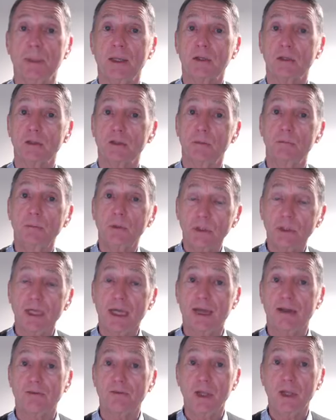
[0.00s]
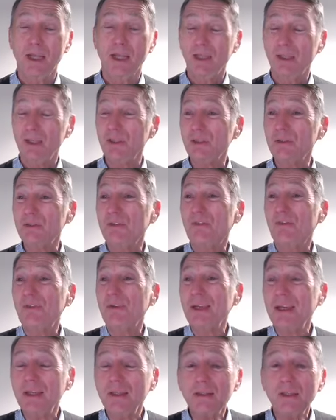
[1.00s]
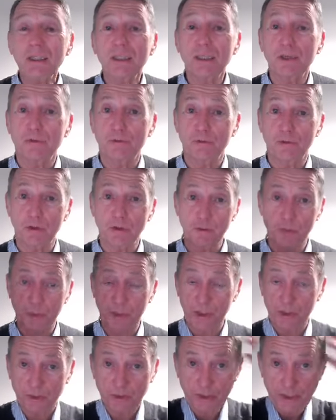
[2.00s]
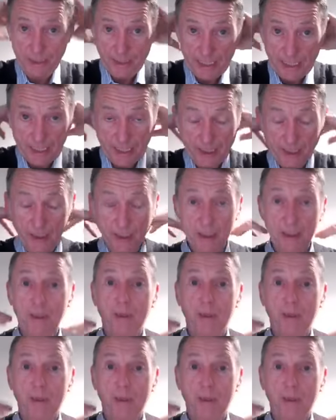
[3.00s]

Because the more you have it, you'll feel the difference. Put it on your neck